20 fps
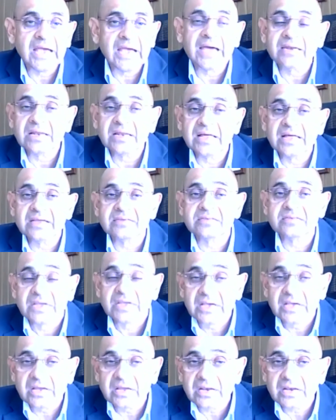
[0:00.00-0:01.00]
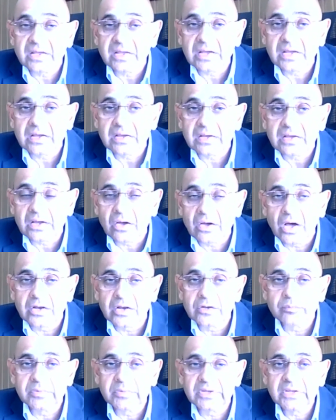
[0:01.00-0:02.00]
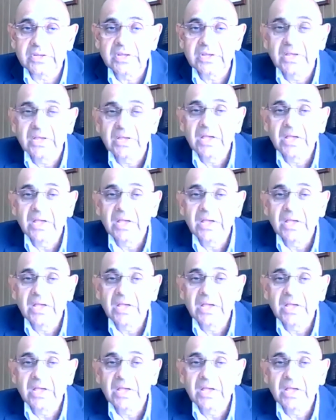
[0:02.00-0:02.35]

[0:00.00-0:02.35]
analyze their economy,